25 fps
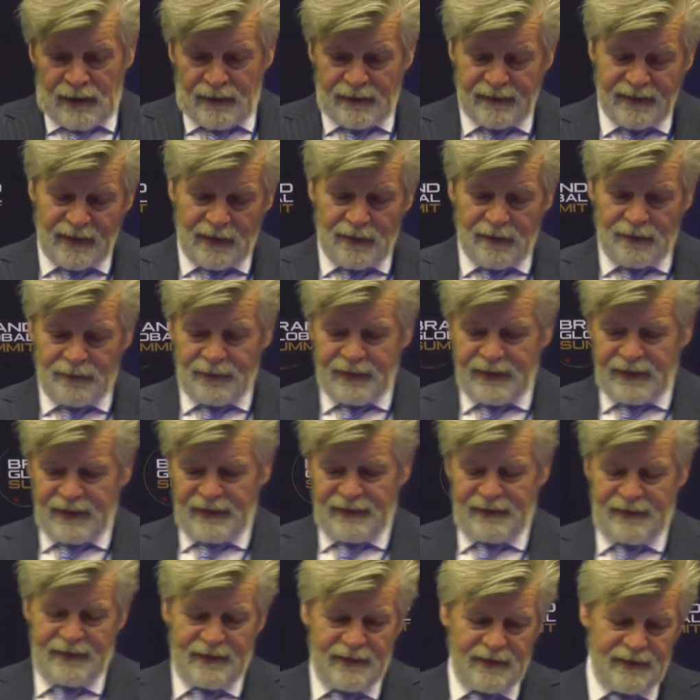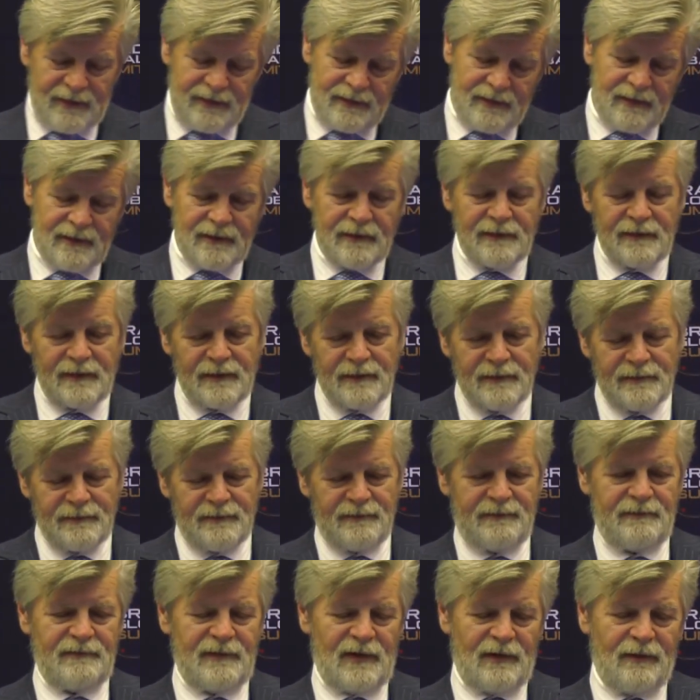So
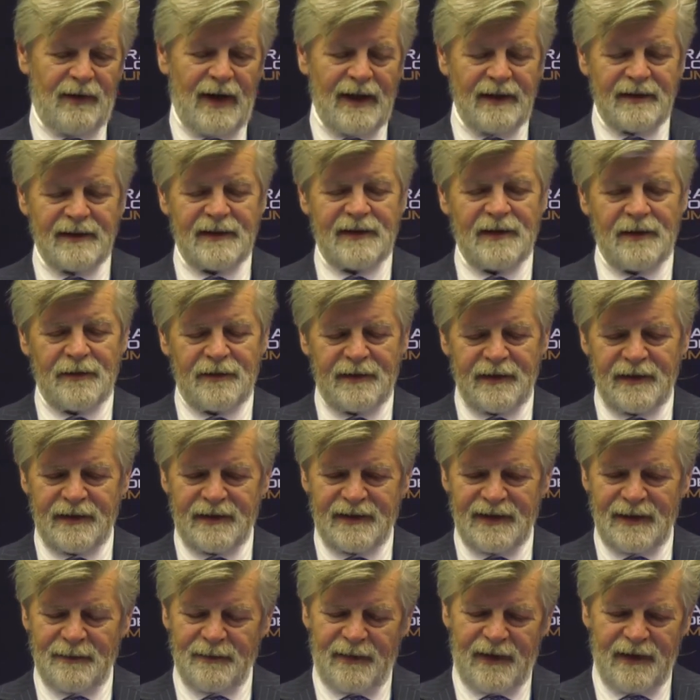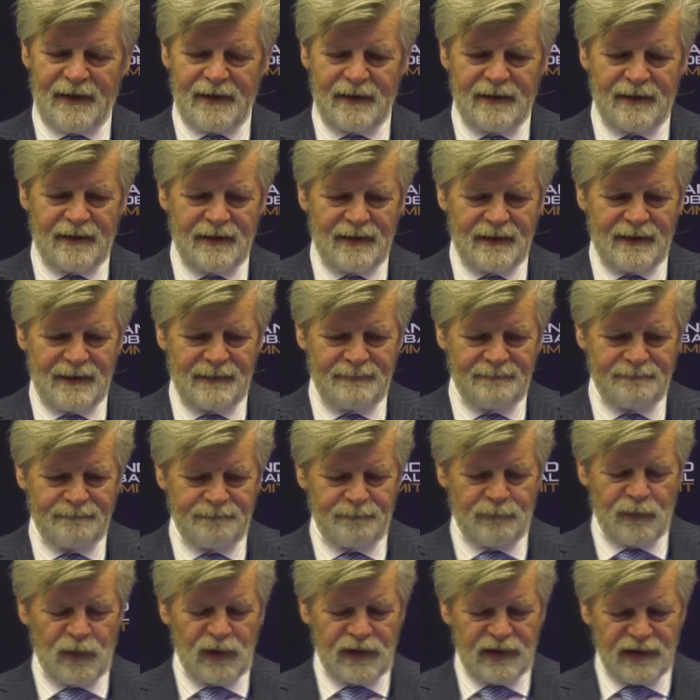the right stock is something
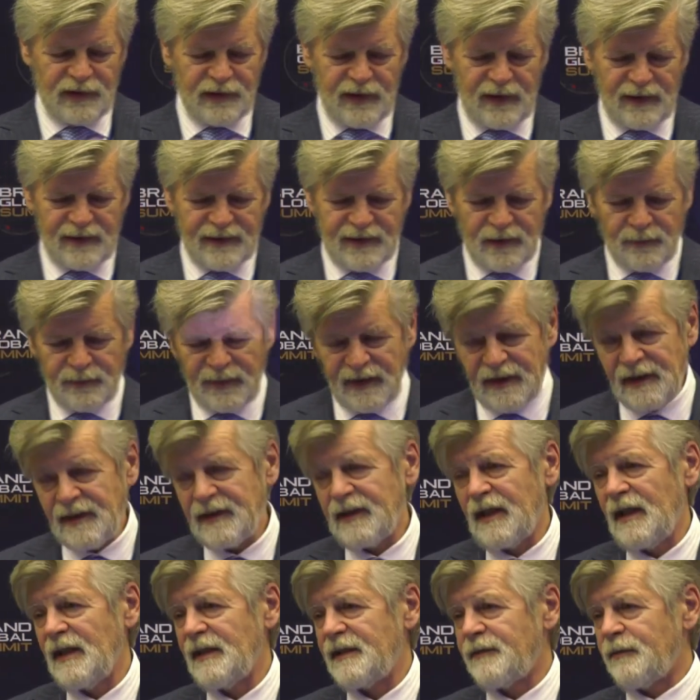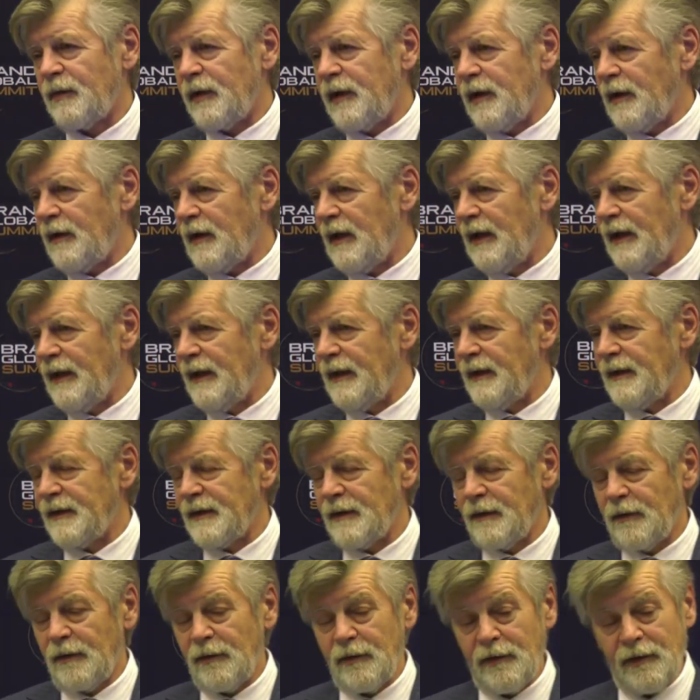which needs to be discussed with your
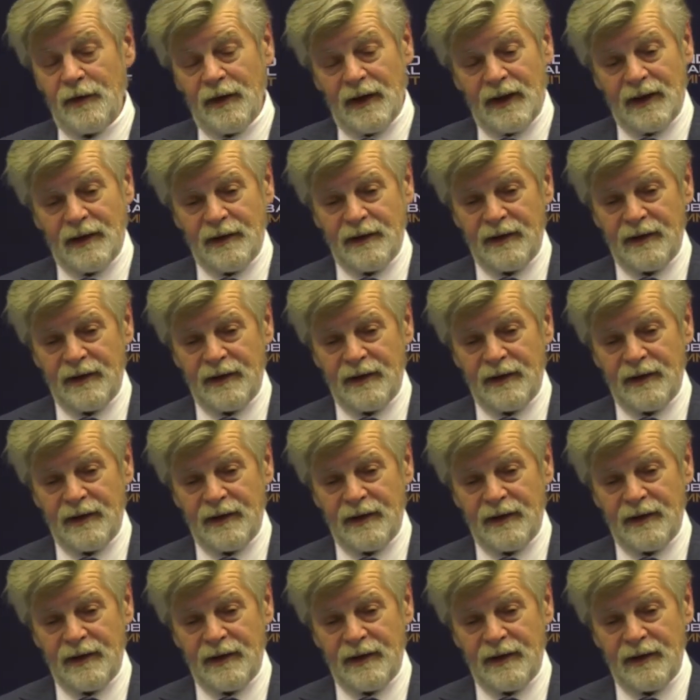clients or